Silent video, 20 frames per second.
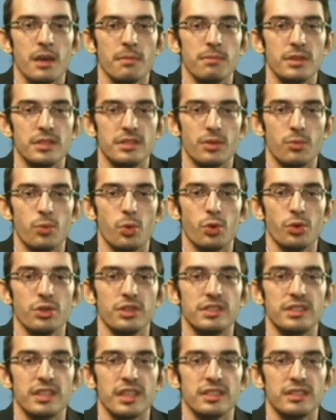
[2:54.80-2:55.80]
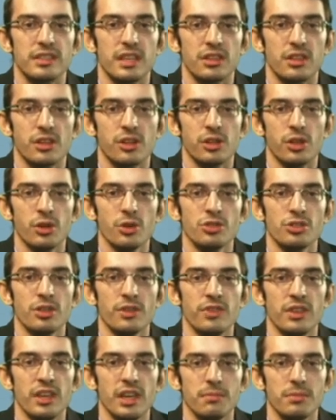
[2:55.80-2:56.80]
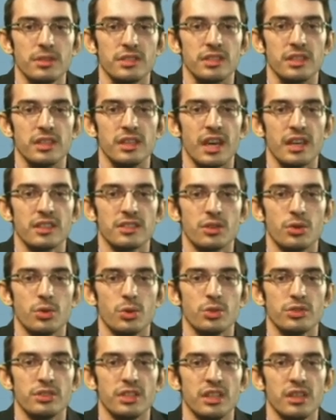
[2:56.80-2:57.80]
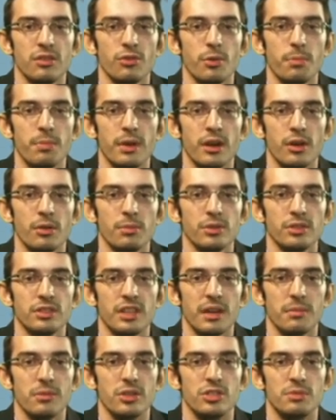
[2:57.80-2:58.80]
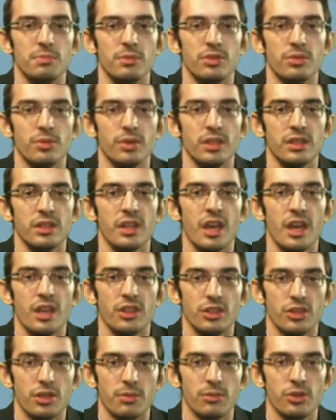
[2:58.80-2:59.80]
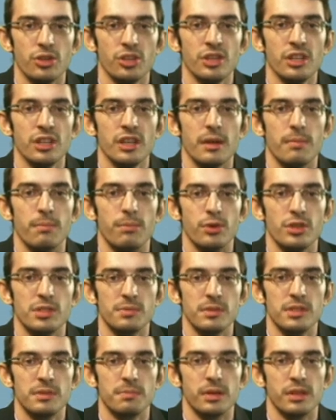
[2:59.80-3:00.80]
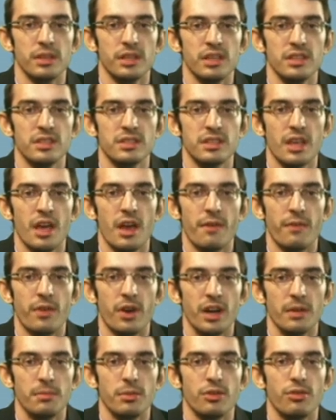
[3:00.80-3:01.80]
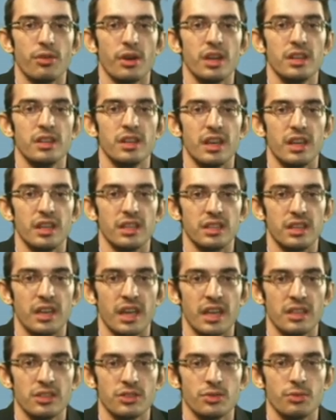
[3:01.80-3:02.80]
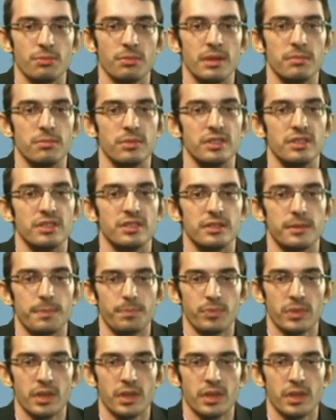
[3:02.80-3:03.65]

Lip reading: Mr. Wharton says that the closure of the embassy has caused irreparable damage between the community and Brisbane's police, fire brigade and council members.